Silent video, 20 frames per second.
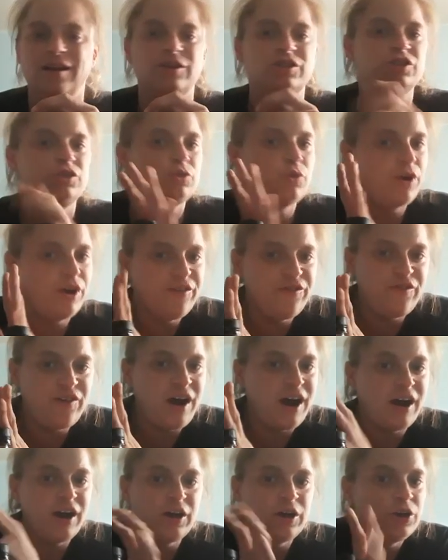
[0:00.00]

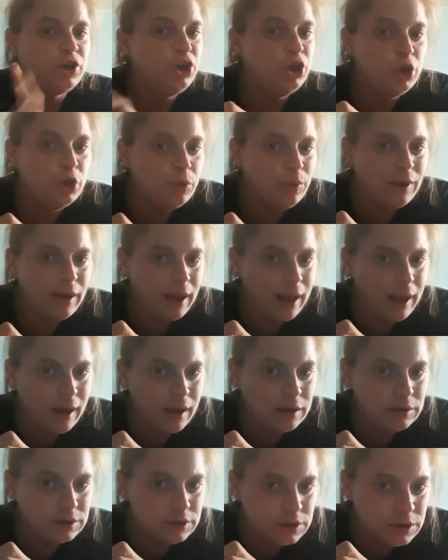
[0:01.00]
StoryFire, you
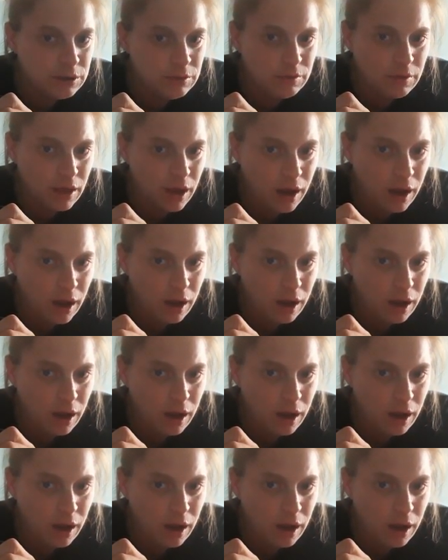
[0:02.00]
can't do that.